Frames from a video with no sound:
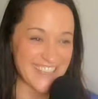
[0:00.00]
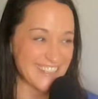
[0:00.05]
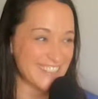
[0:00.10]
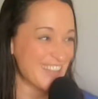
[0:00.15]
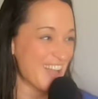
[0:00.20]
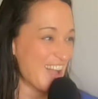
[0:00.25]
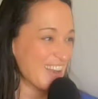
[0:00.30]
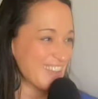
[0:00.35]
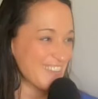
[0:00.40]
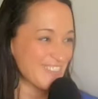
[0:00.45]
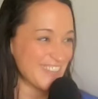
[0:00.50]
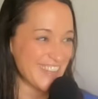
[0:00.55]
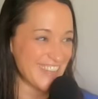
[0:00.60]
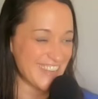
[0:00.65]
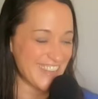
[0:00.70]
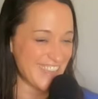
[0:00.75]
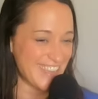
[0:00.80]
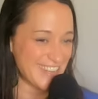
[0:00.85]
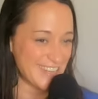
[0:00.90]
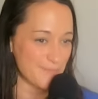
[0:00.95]
not even in
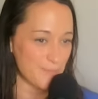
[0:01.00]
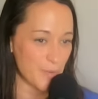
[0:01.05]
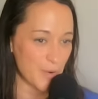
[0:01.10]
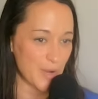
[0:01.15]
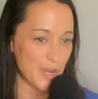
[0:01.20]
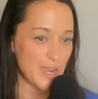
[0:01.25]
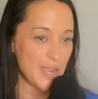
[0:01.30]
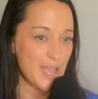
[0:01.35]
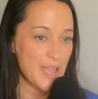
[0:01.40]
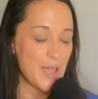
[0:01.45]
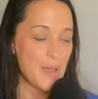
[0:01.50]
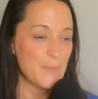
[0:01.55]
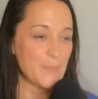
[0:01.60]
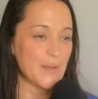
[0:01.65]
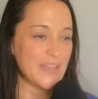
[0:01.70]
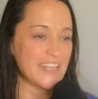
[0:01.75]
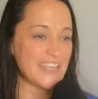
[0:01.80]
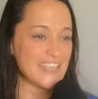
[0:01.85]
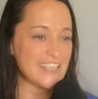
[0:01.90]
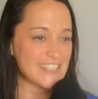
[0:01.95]
it anymore, but
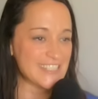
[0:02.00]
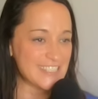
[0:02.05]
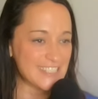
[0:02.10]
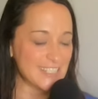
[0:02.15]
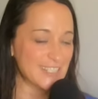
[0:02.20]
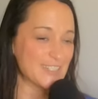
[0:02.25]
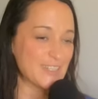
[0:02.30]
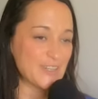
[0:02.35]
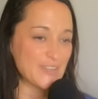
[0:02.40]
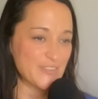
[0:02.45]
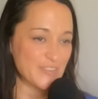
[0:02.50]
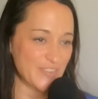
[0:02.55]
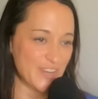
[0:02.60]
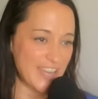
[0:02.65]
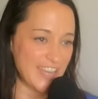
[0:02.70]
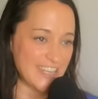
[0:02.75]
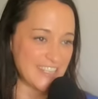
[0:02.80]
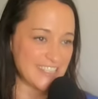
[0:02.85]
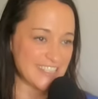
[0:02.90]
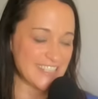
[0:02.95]
he is still a good
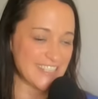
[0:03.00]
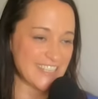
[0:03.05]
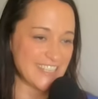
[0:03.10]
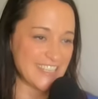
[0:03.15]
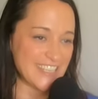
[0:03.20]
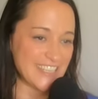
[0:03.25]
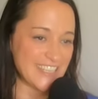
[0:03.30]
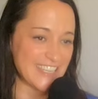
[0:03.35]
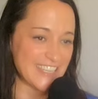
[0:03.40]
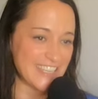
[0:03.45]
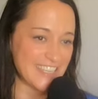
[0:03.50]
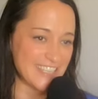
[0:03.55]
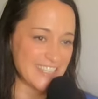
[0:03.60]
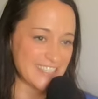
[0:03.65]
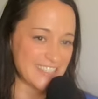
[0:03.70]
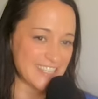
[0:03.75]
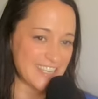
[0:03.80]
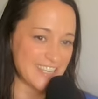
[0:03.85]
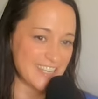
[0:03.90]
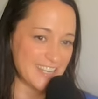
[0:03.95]
friend. He
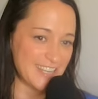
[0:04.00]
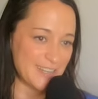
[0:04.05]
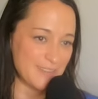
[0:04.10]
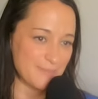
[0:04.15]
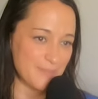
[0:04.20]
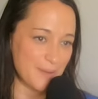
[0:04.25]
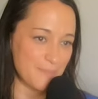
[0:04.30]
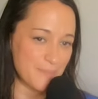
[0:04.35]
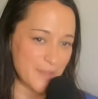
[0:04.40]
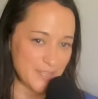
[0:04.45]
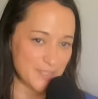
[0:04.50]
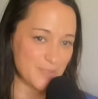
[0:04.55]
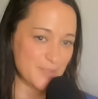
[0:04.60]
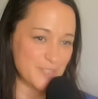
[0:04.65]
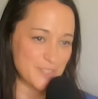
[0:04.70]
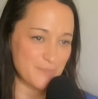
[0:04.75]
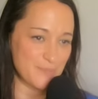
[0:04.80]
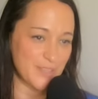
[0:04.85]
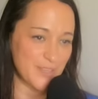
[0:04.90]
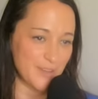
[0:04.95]
is um, a mentor
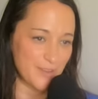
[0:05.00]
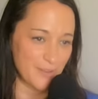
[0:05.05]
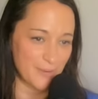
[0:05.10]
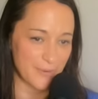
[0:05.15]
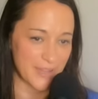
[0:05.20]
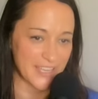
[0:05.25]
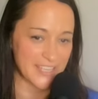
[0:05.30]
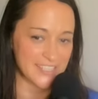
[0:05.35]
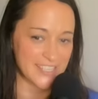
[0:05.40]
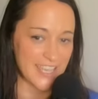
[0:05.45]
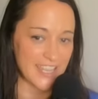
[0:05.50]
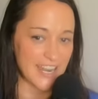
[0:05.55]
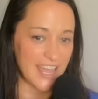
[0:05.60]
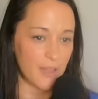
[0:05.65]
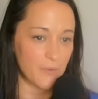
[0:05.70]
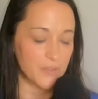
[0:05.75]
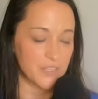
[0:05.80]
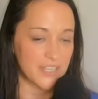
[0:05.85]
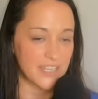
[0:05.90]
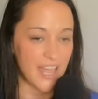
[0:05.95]
to me always, and I
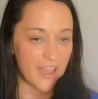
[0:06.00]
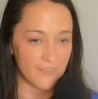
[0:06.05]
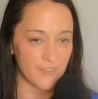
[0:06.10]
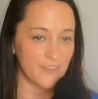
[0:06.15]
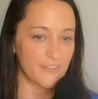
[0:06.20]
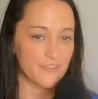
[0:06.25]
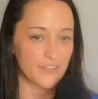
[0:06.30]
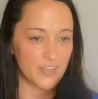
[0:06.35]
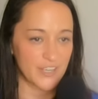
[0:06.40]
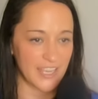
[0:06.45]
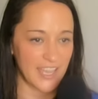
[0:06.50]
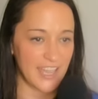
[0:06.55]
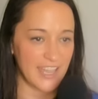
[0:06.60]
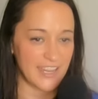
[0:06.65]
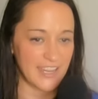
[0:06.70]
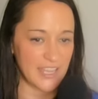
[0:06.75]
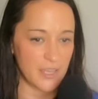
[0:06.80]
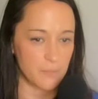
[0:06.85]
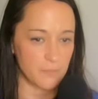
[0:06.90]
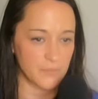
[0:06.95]
will never forget
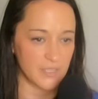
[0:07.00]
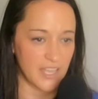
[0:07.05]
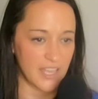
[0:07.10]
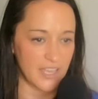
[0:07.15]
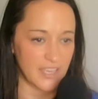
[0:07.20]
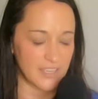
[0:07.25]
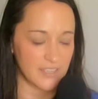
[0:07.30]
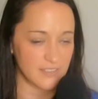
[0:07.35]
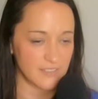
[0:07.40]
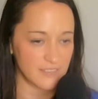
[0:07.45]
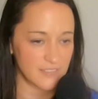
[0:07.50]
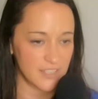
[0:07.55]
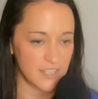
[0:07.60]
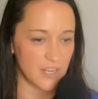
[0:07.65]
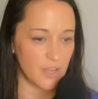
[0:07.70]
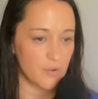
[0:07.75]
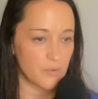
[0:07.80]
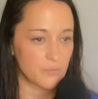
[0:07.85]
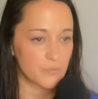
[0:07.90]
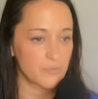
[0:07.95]
him. Like you
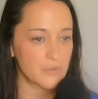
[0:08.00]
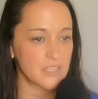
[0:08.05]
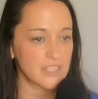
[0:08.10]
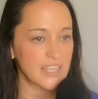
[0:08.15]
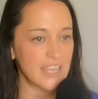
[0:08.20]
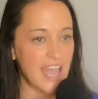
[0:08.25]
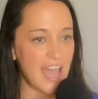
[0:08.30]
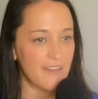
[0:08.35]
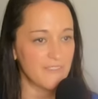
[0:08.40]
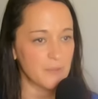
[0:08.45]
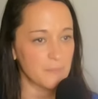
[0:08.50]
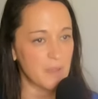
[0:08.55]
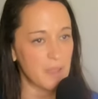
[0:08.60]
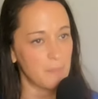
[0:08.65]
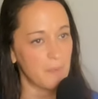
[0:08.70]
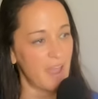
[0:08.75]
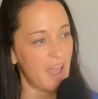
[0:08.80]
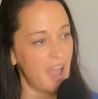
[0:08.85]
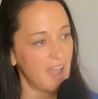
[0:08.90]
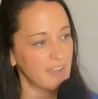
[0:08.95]
know, really having my
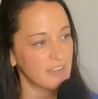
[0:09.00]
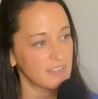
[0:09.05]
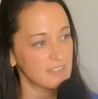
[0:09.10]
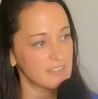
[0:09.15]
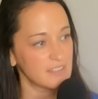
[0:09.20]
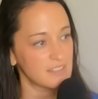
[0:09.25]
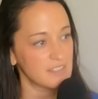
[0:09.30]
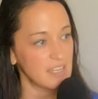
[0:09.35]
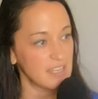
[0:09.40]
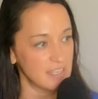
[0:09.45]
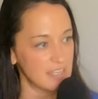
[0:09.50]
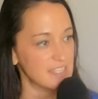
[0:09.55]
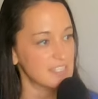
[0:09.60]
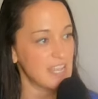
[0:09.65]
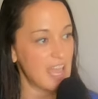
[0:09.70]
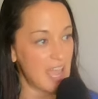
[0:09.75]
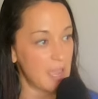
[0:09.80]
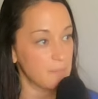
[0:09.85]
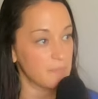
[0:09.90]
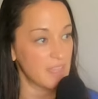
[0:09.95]
back in a
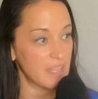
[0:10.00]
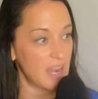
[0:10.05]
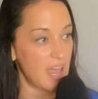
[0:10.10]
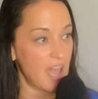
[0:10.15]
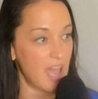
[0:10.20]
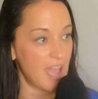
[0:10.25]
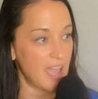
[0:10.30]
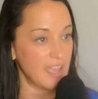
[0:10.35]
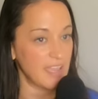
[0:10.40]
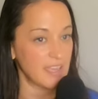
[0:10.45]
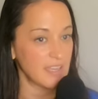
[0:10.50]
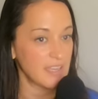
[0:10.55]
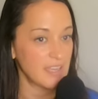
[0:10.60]
time that I